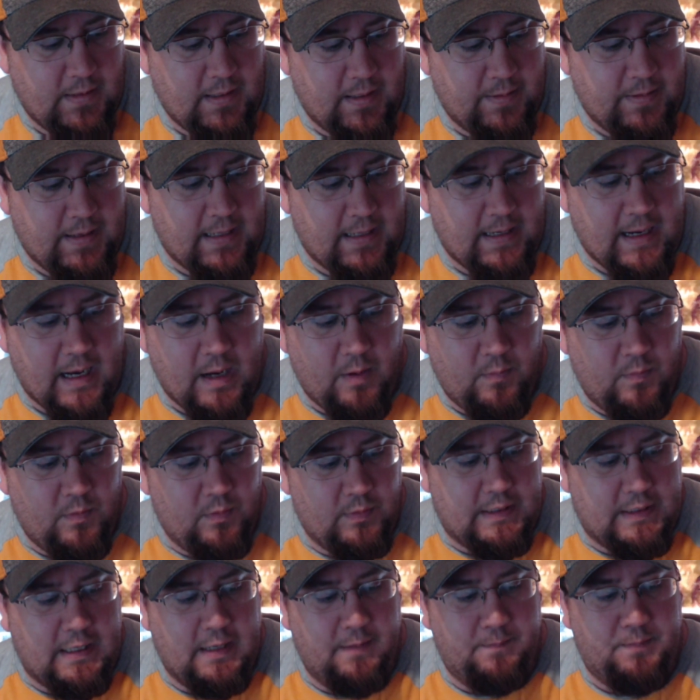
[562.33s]
And I will
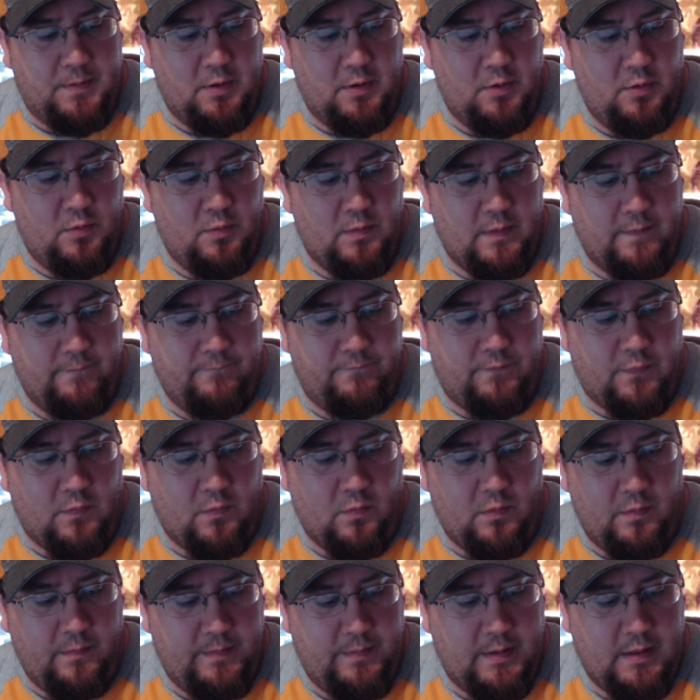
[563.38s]
keep you
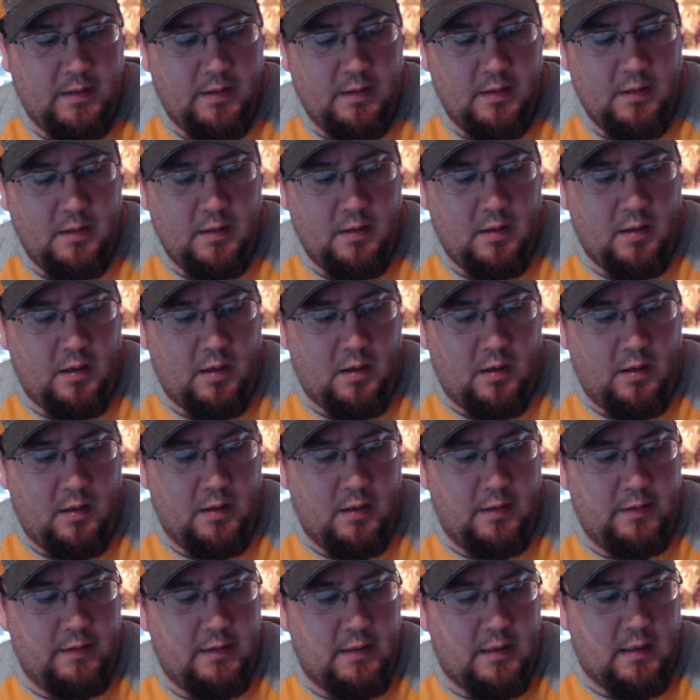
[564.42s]
informed
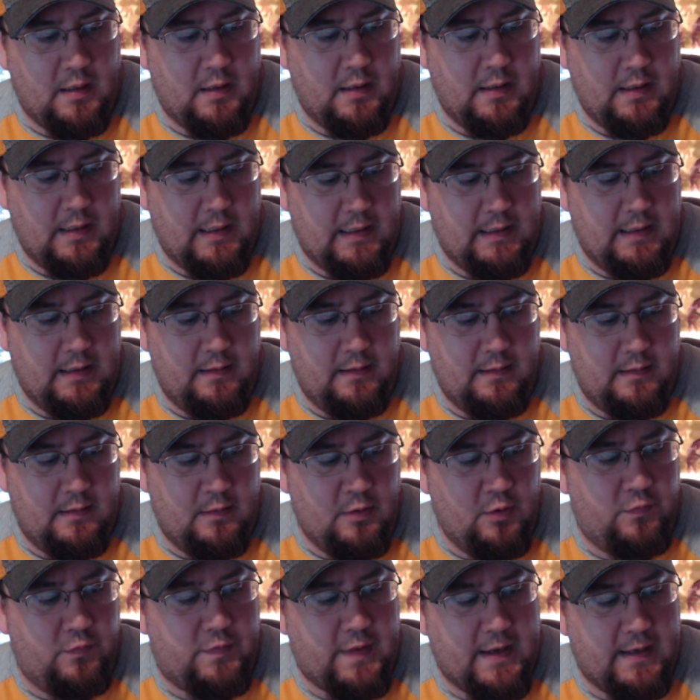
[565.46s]
on any
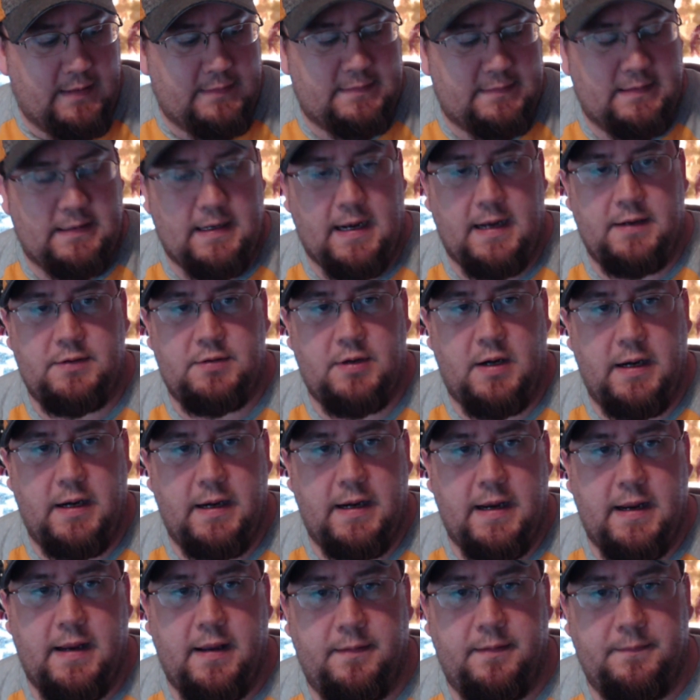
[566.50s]
new things that I try
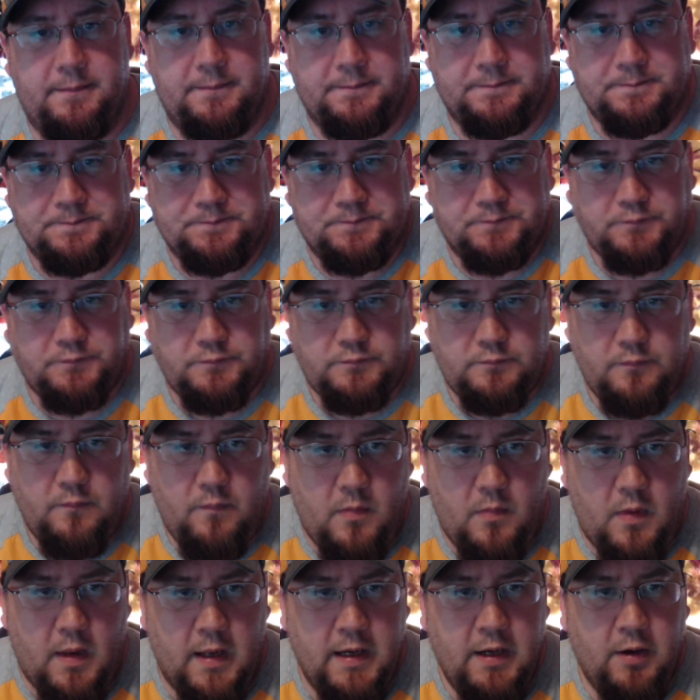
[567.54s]
out
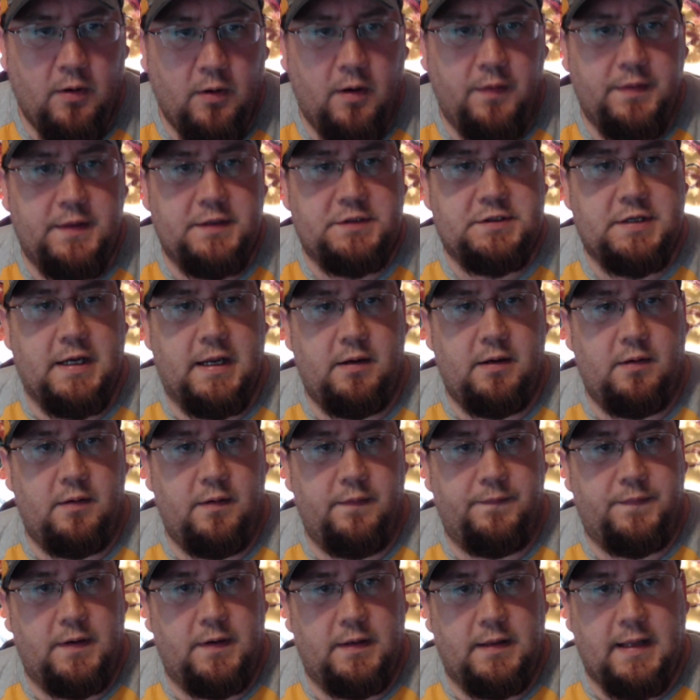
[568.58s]
here on the channel.
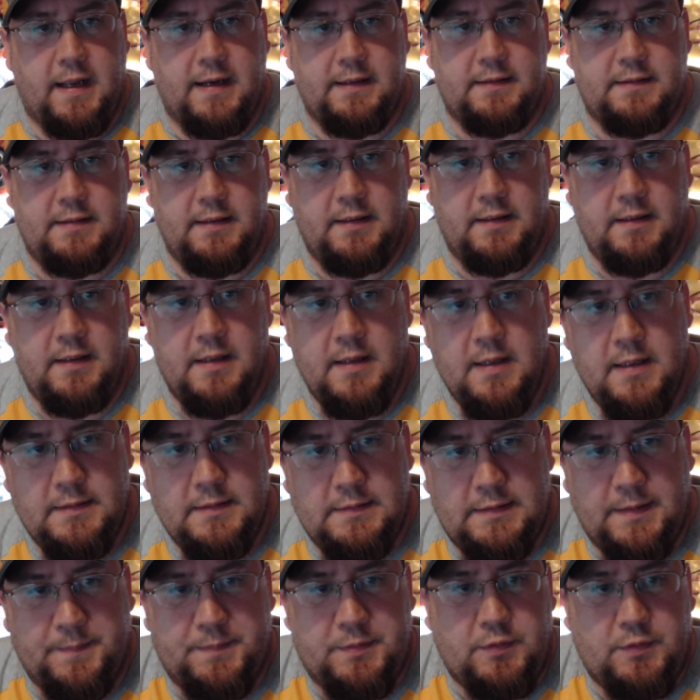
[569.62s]
If you'd like to
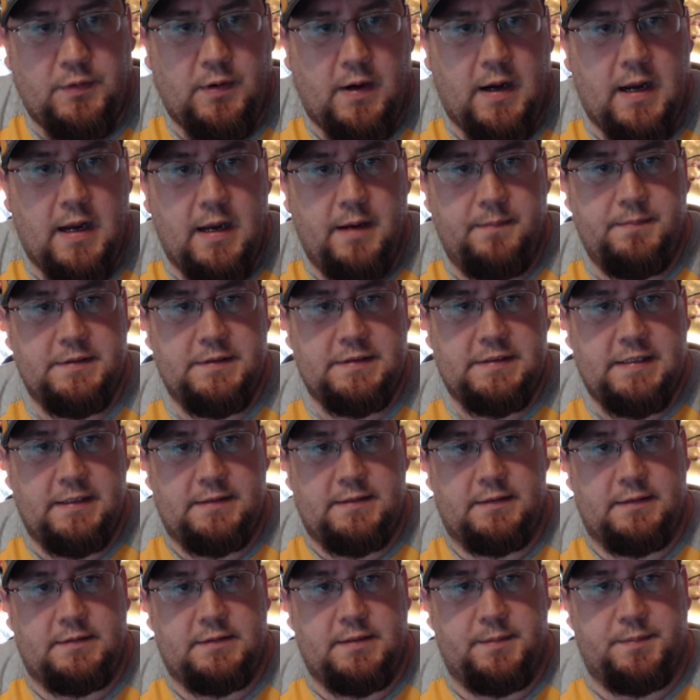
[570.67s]
subscribe, just hit
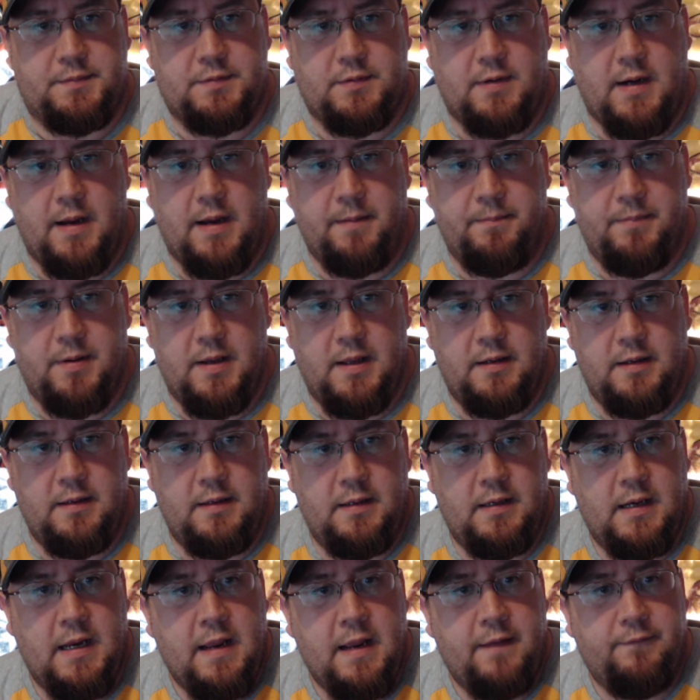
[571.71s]
the subscribe button.
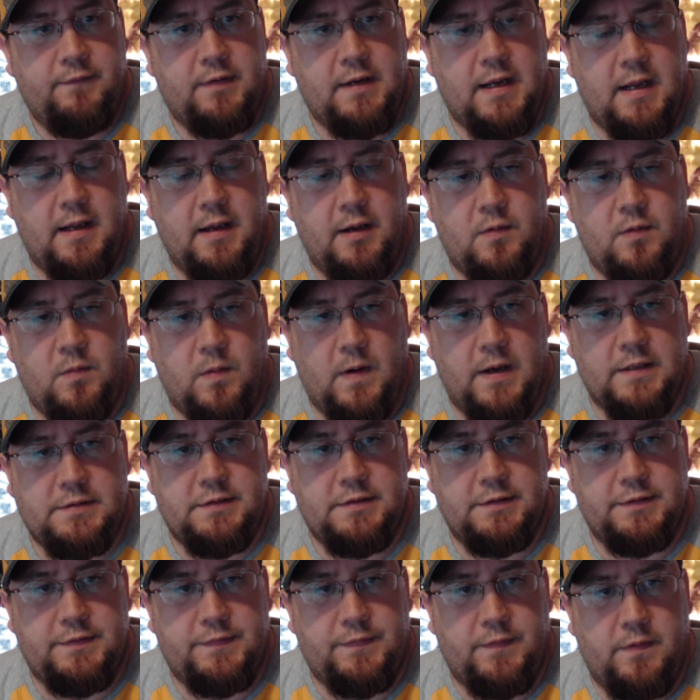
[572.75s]
If you got any
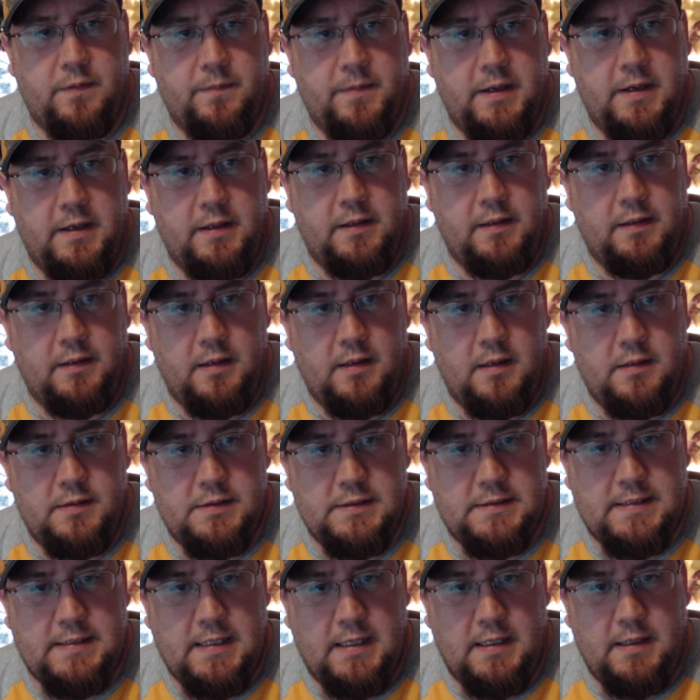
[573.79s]
questions for me,
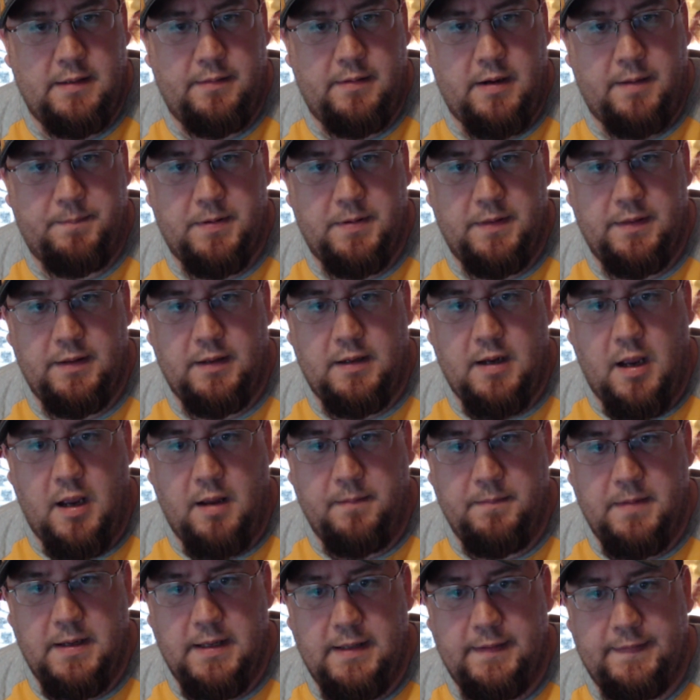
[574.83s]
just hit it up in the
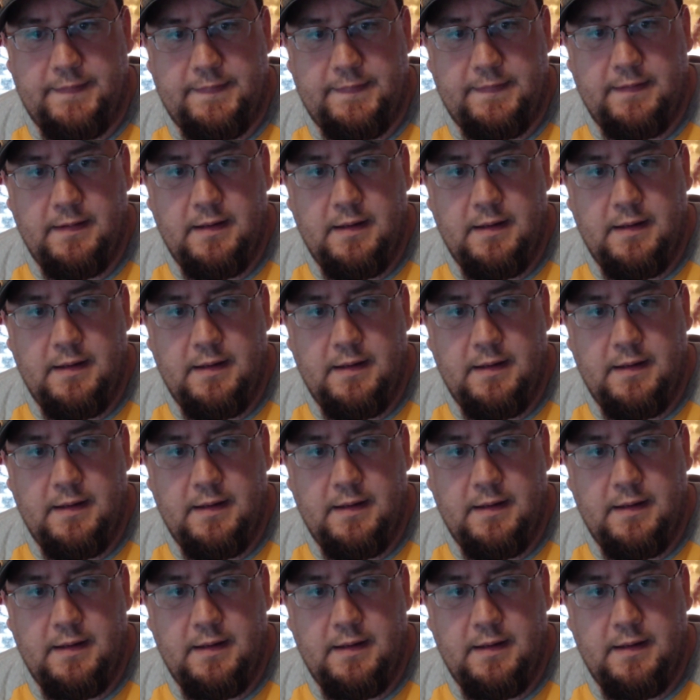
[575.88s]
comments.